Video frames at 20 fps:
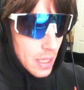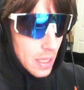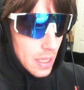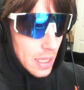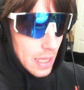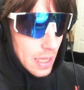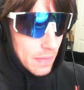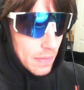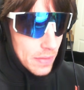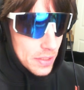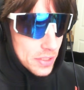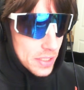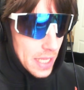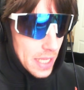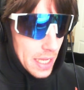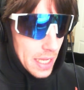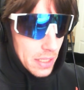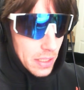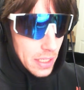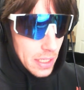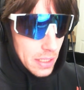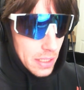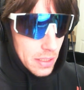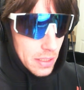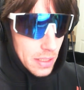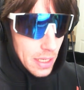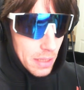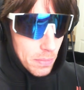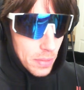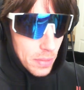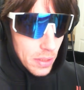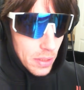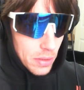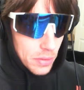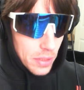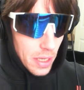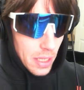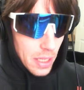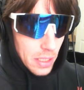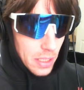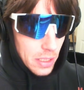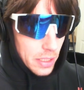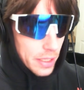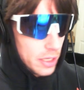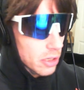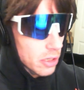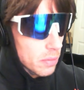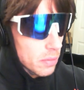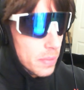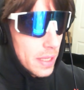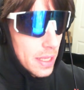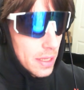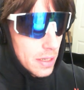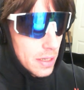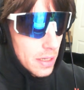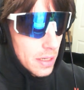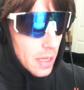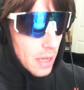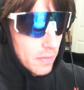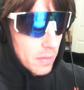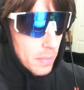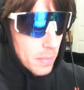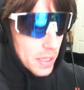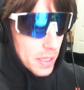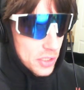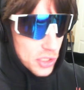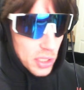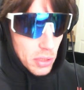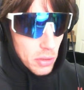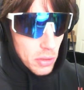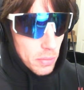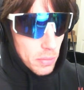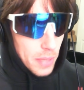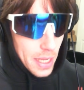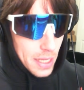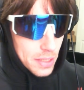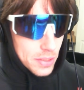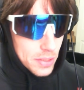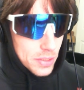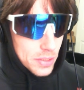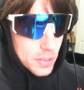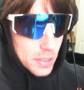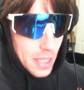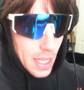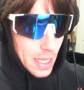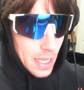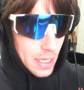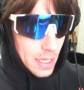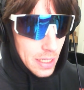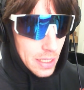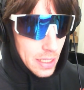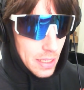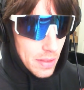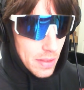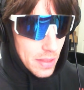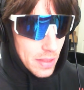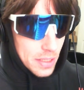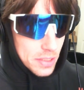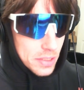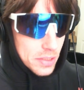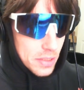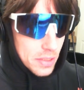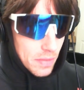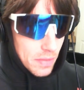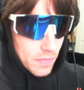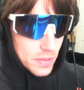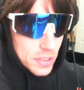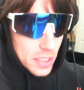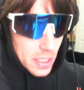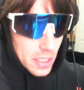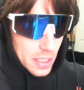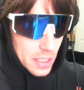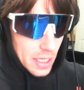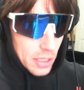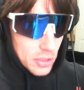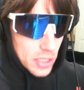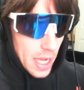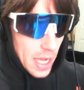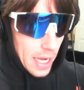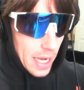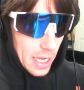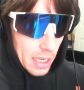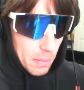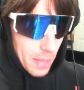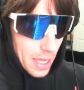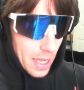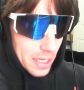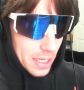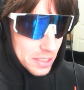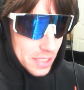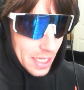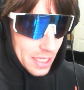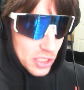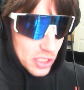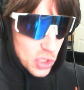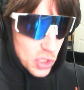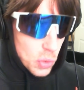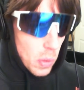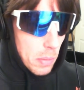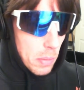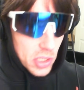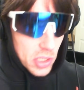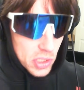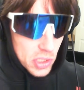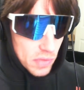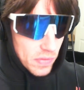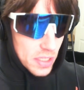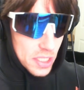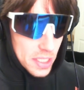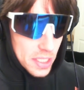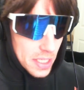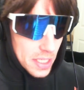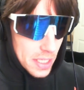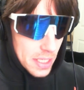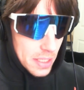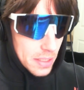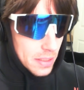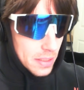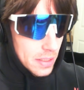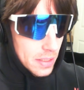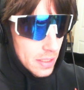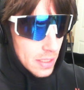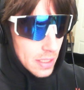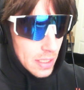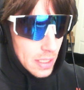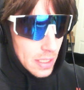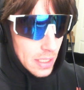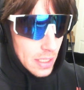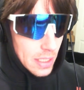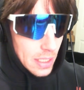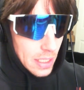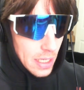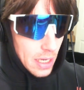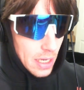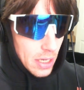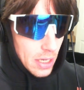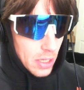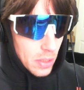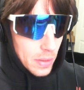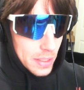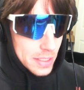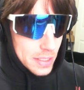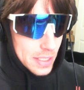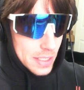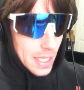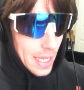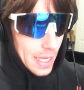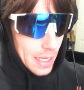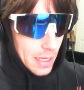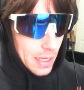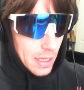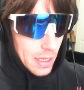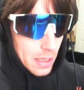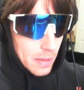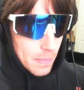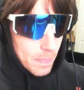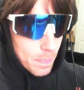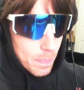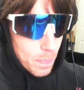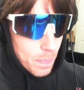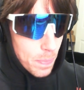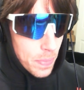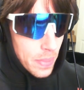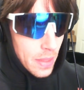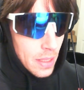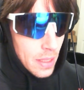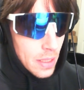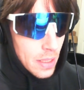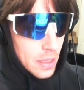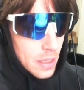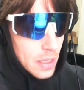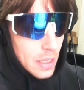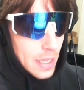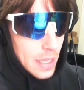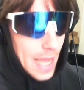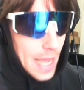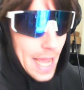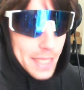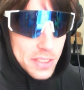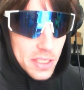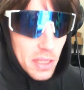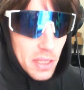if you stay lean and build a little bit of a muscular base, then this is the physique that you're talking about. It's like a swimmer's physique. You know, it's like guys in the